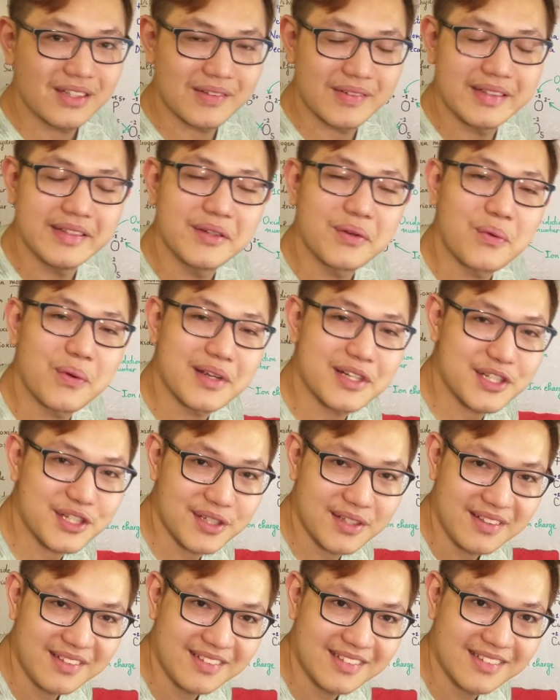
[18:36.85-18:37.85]
you have any
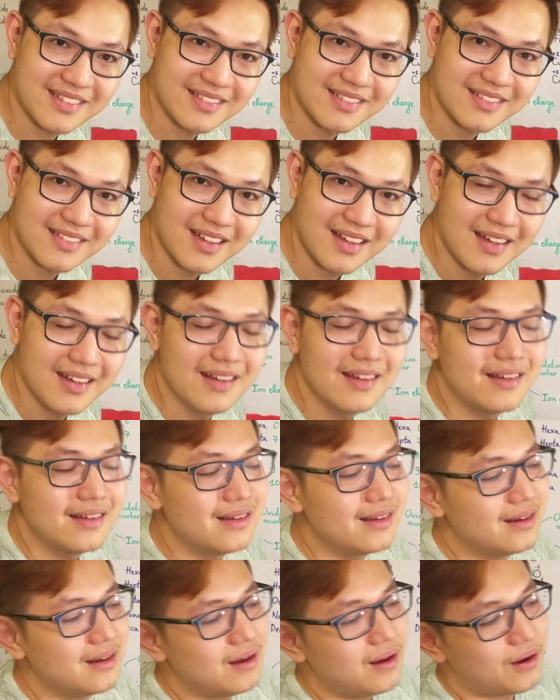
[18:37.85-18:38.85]
question?
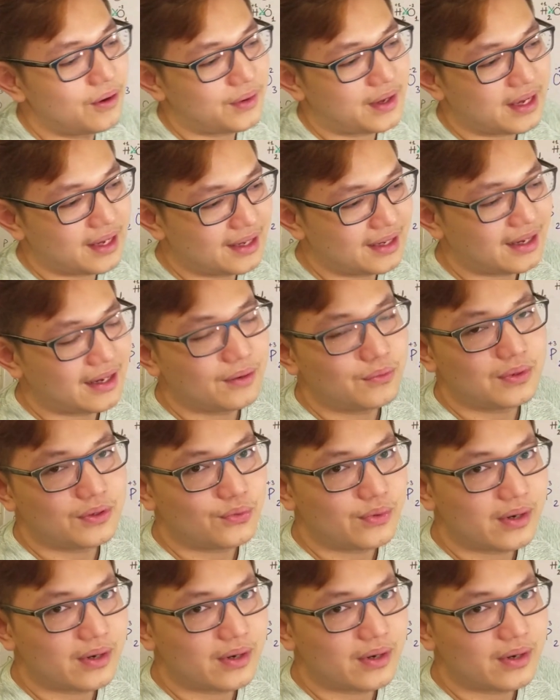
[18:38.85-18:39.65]
Okay, I would